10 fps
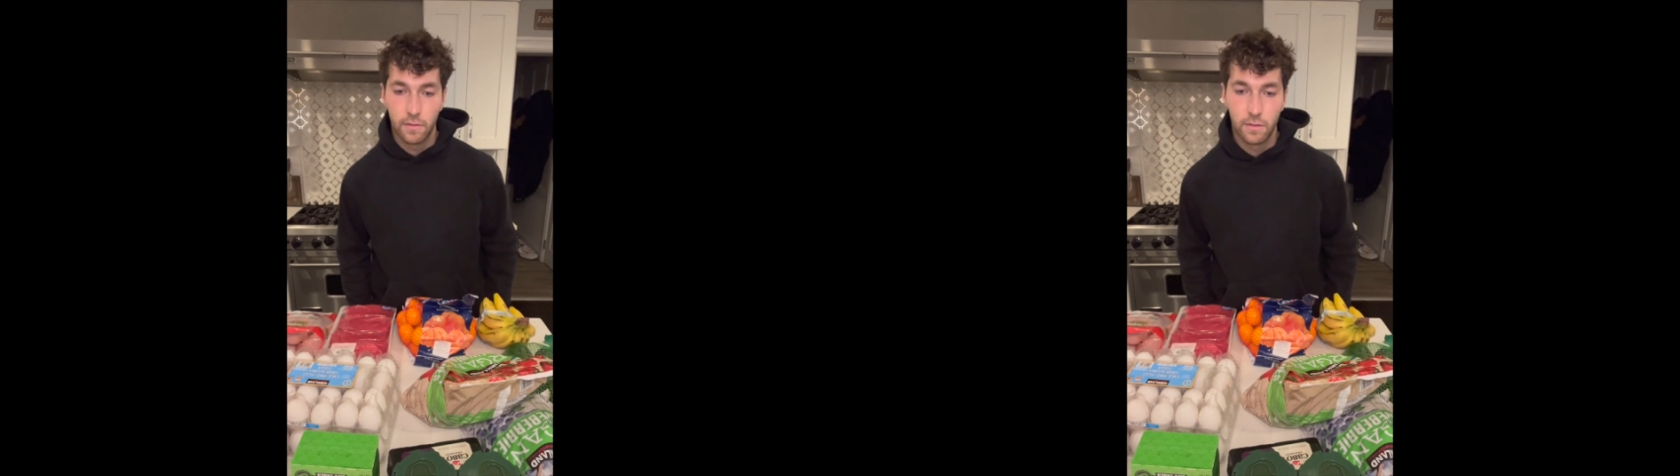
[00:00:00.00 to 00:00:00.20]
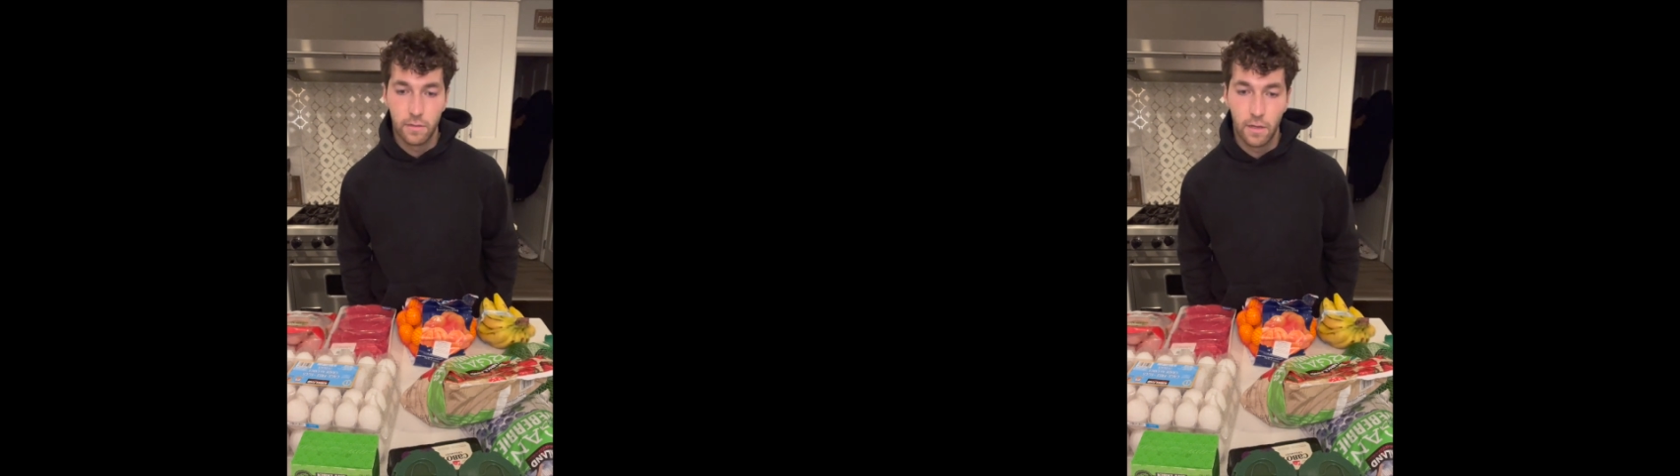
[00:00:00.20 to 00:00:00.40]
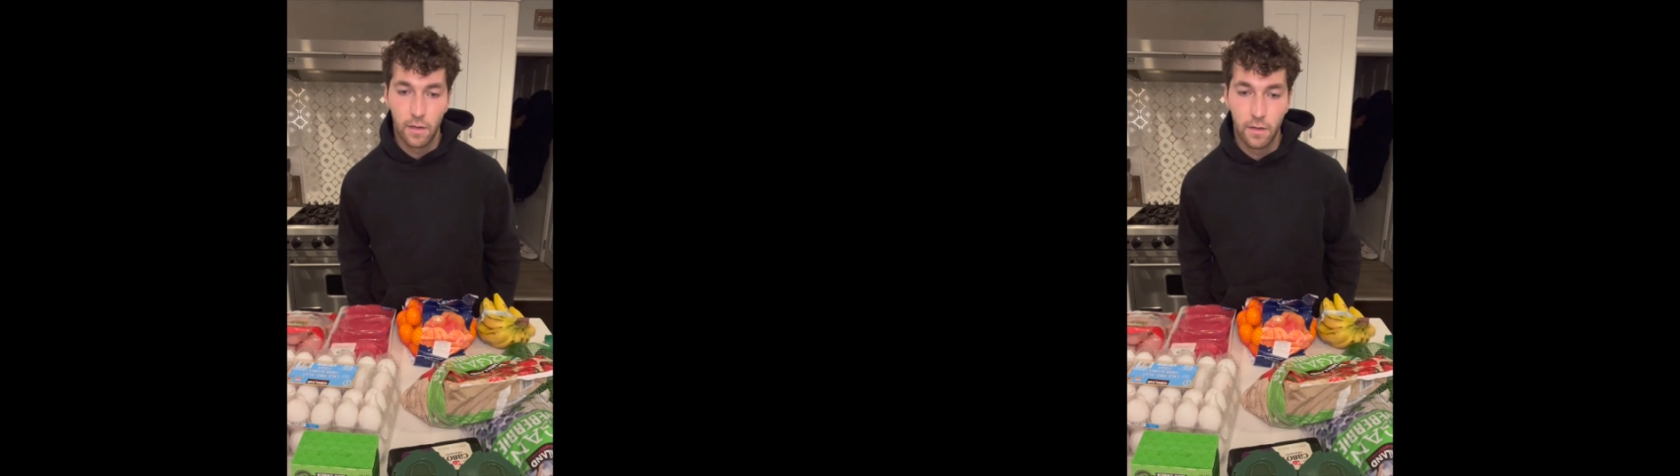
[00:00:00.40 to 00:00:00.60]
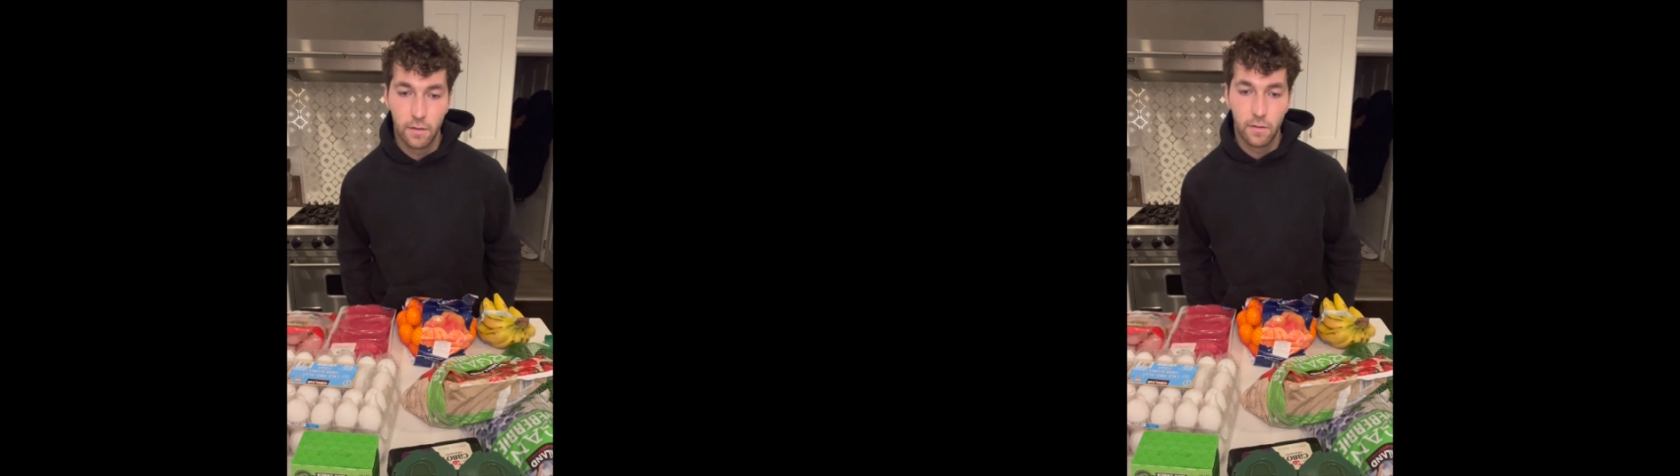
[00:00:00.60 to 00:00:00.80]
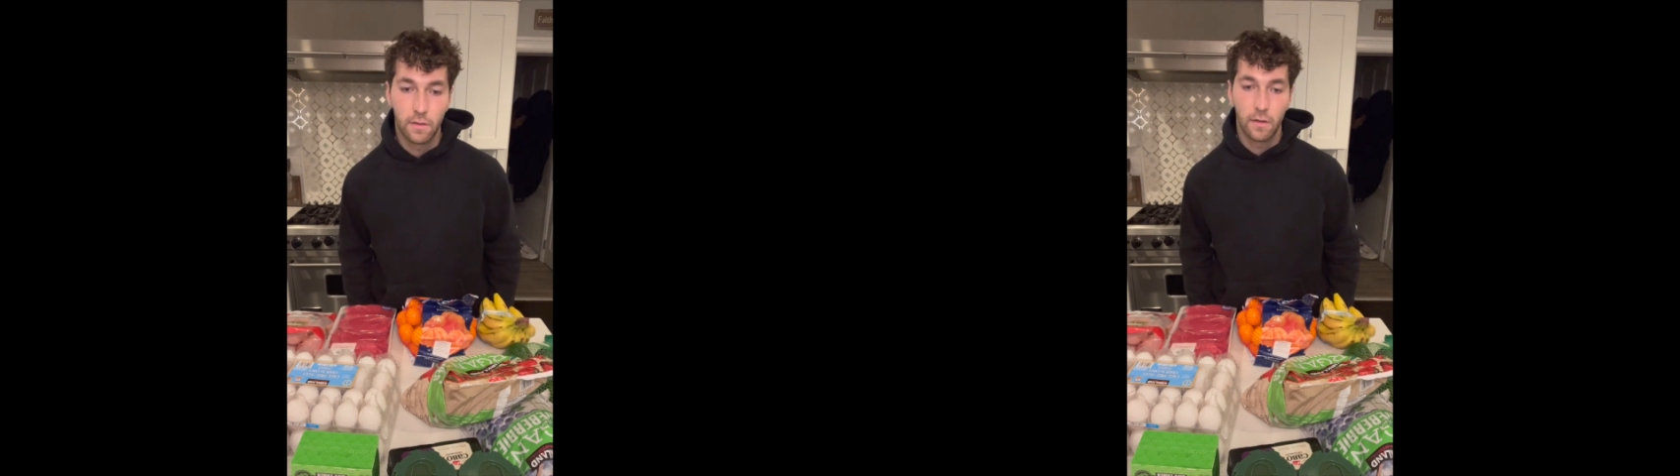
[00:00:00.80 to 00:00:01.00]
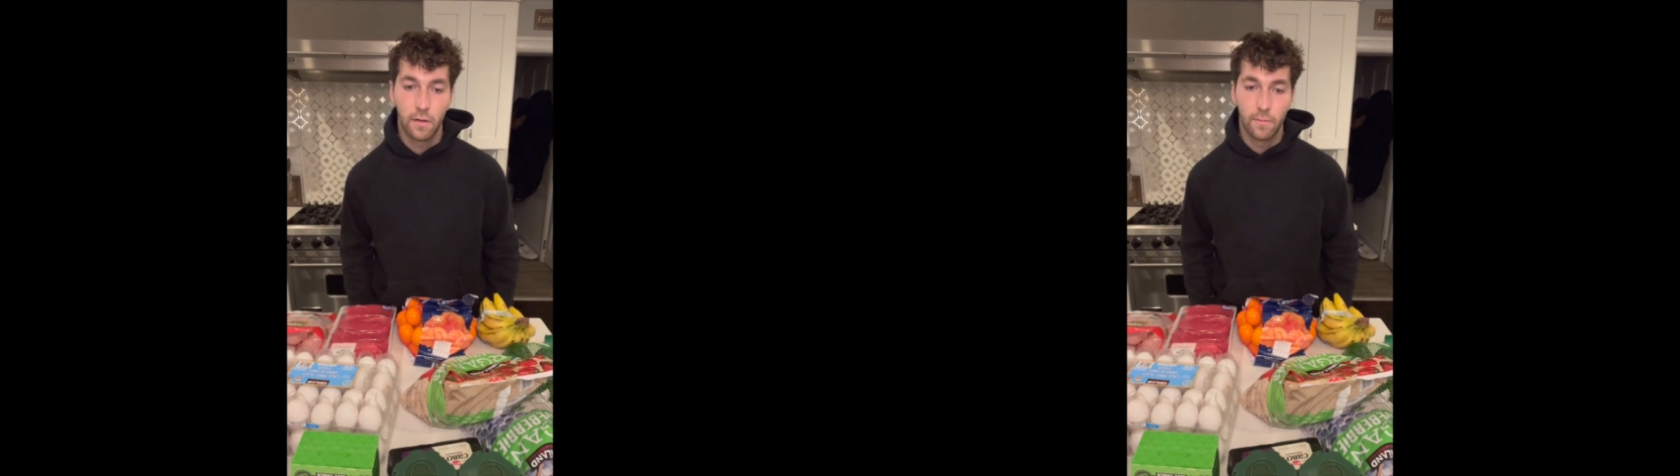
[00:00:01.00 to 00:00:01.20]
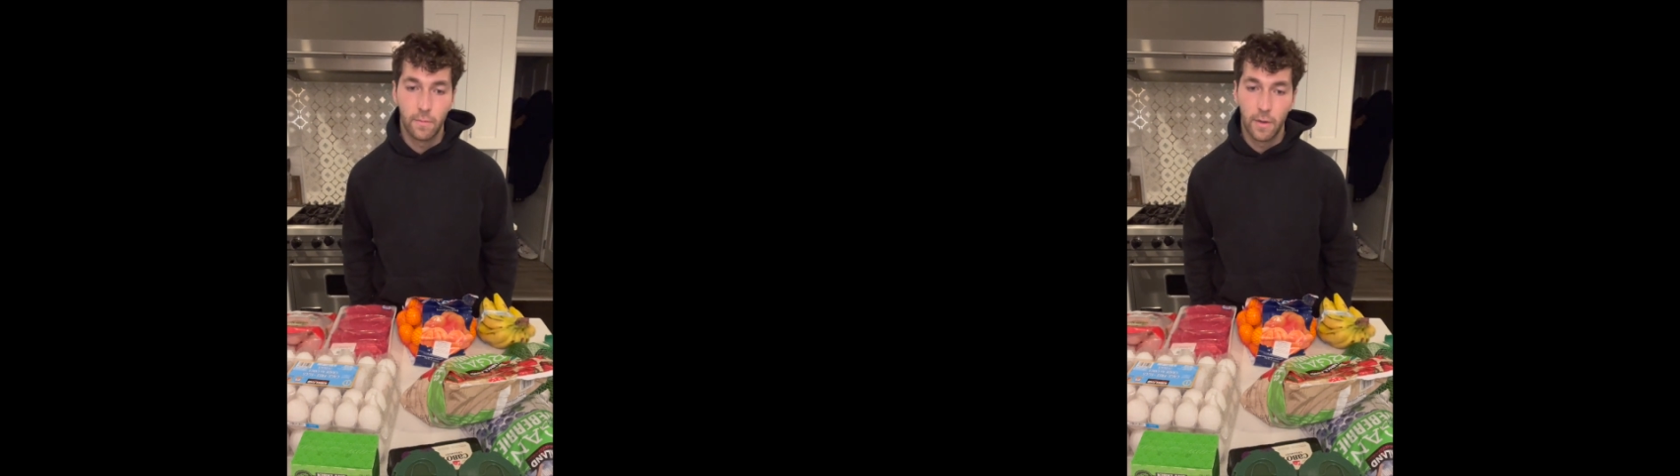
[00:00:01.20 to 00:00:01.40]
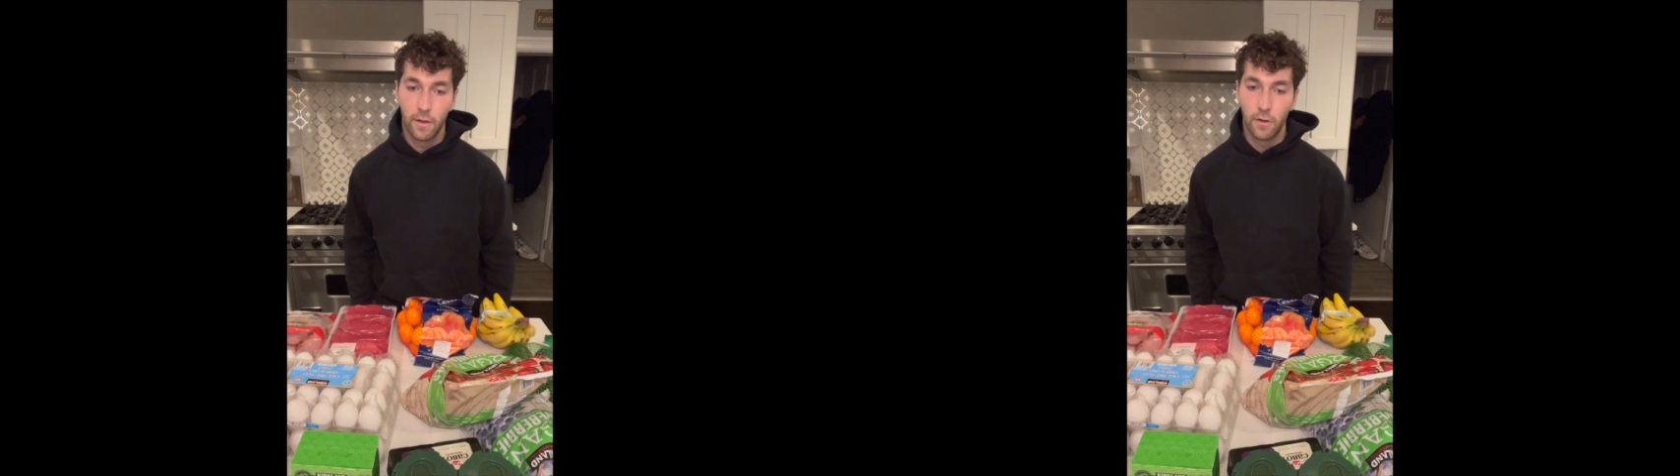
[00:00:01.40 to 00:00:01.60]
is
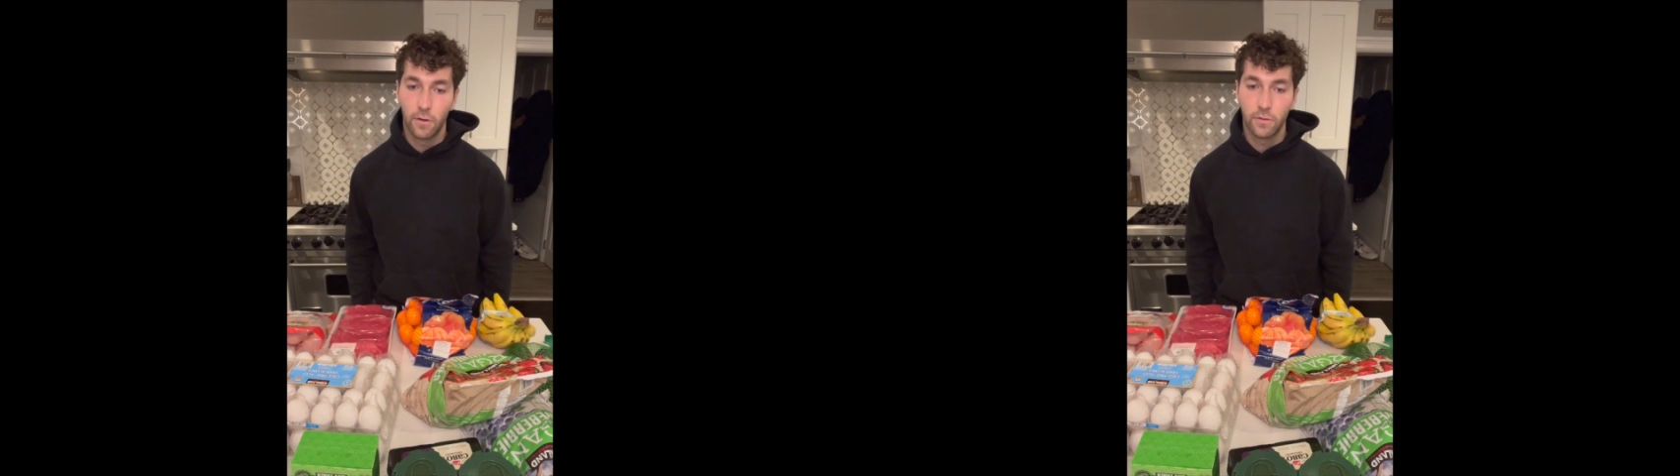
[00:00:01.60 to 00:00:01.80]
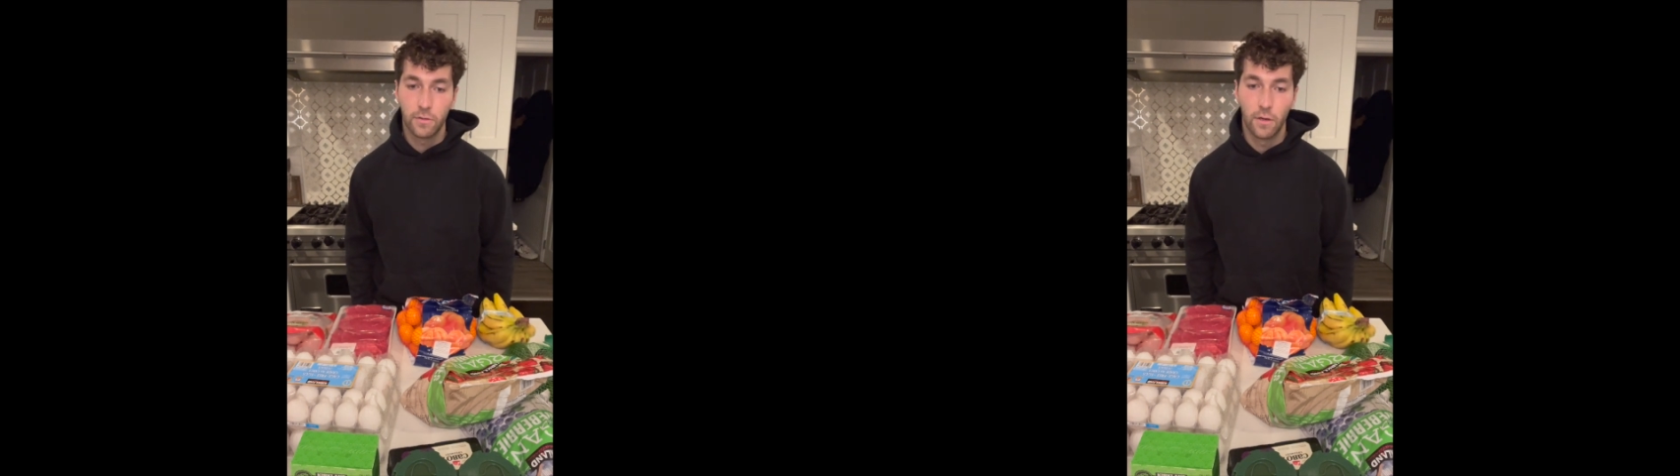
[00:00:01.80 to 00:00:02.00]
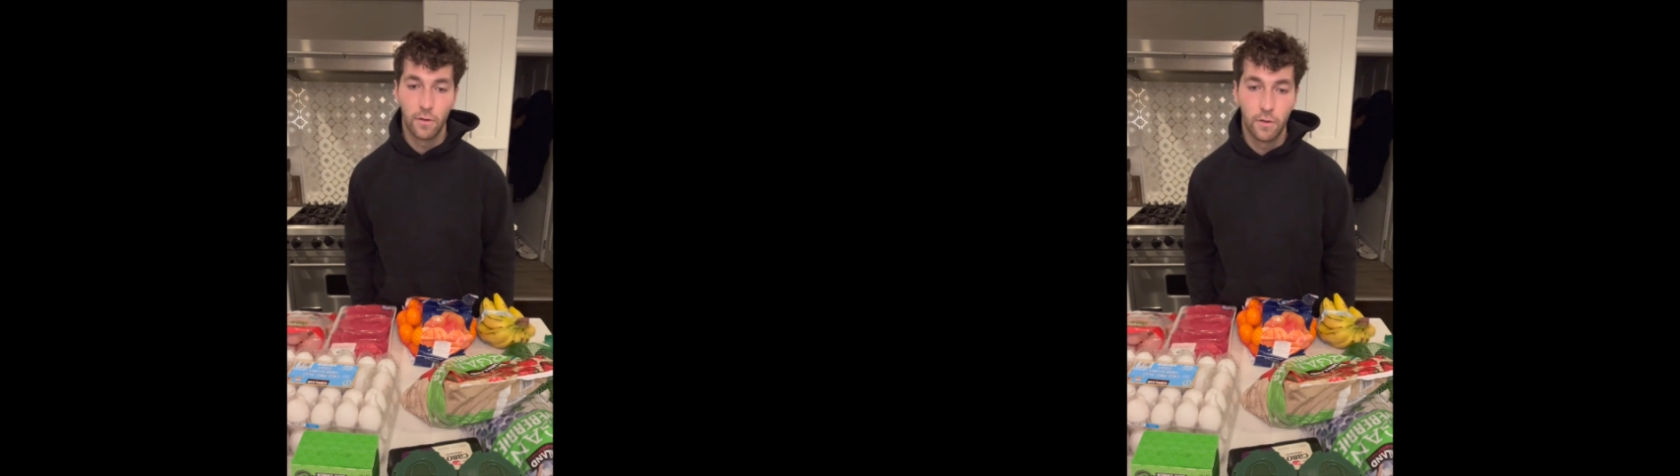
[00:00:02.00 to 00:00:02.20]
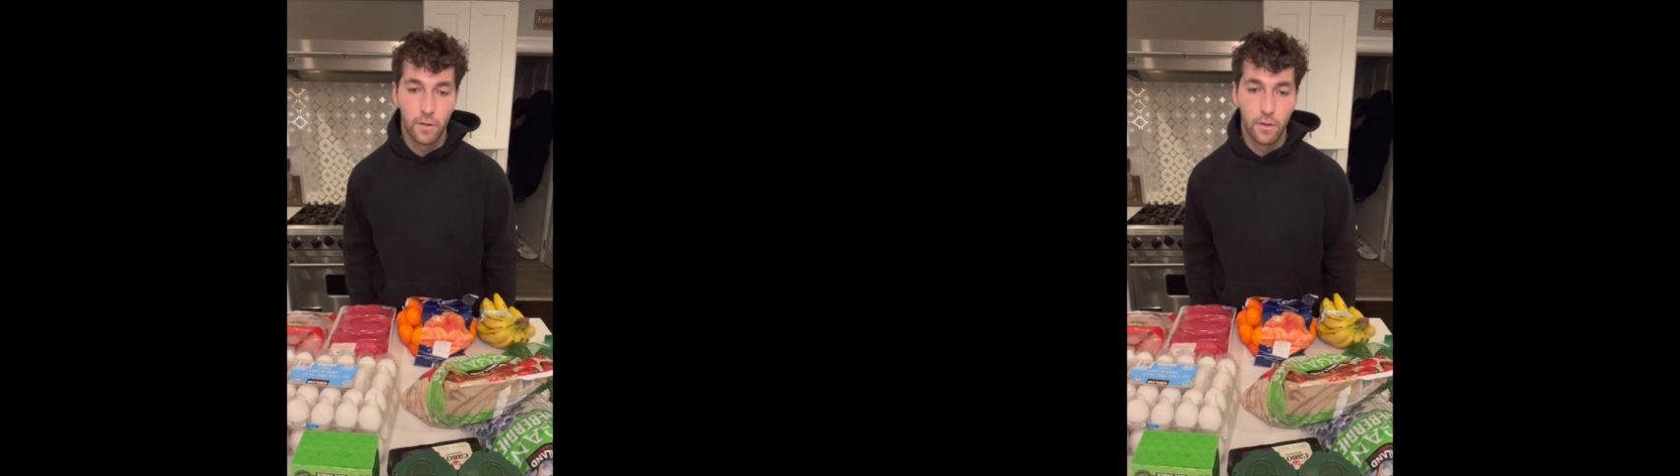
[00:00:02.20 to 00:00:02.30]
my haul. So